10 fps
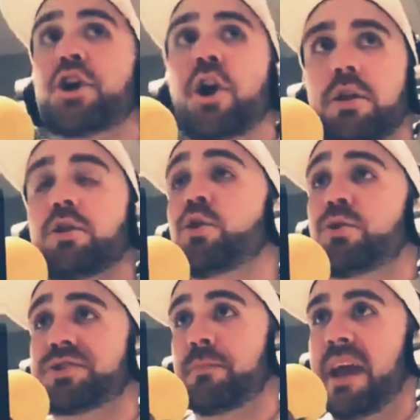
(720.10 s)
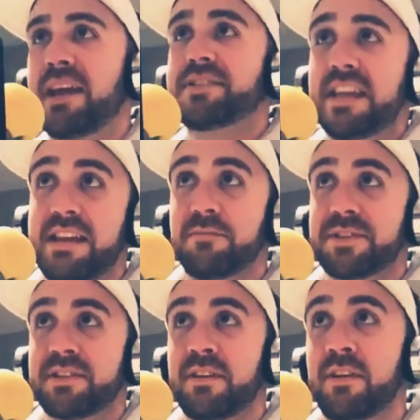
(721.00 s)
to lose to bad
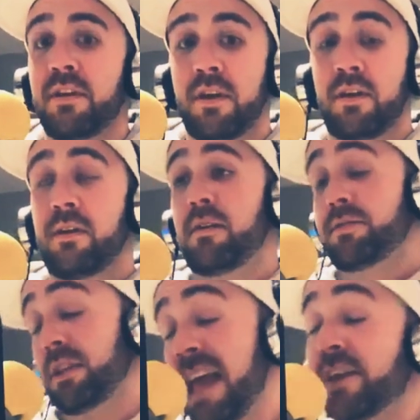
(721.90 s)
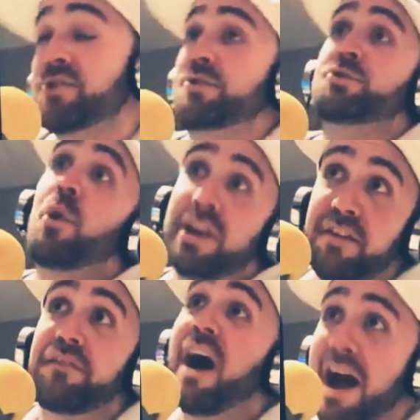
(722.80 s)
teams. The Lakers are
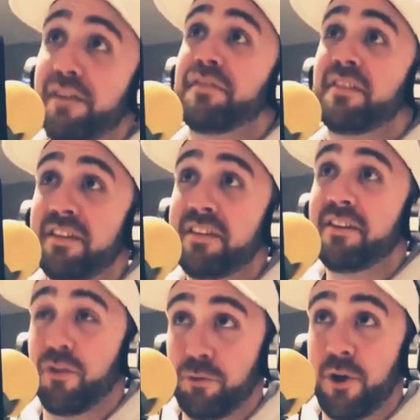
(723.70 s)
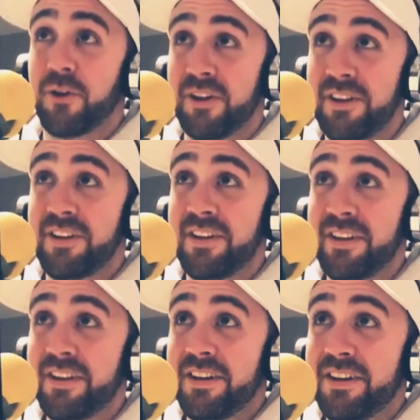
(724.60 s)
20-5 on the road.
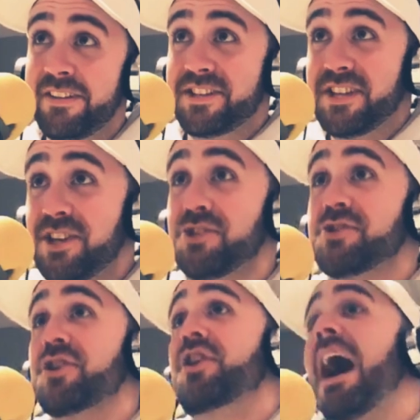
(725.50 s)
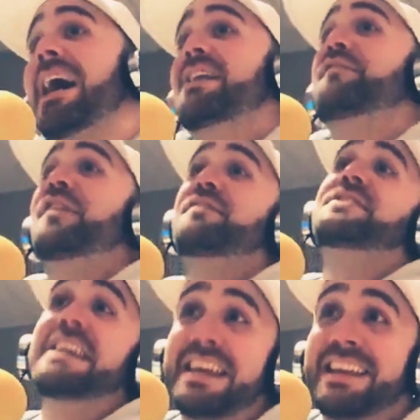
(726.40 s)
The Sixers are
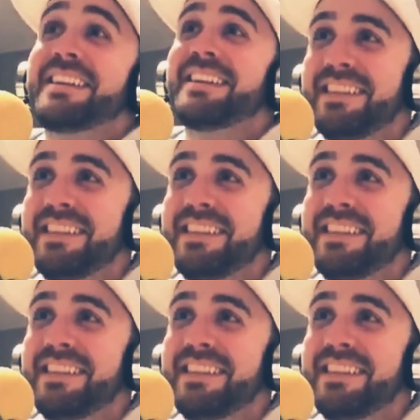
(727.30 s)
9-15.